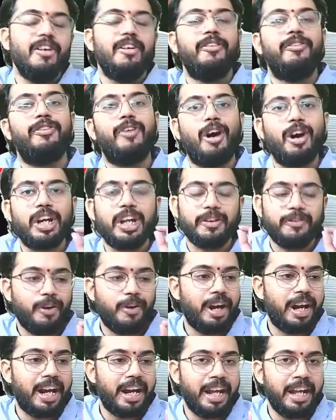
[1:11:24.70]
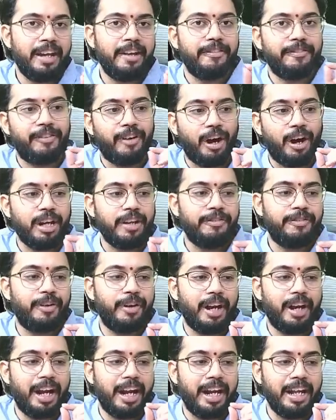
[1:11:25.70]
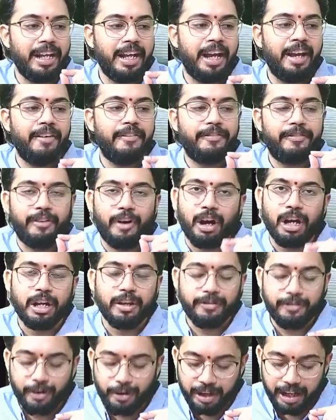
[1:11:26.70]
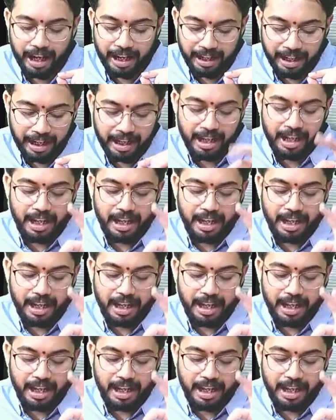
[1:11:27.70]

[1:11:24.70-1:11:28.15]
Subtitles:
44AD, 44ADA, 44AE,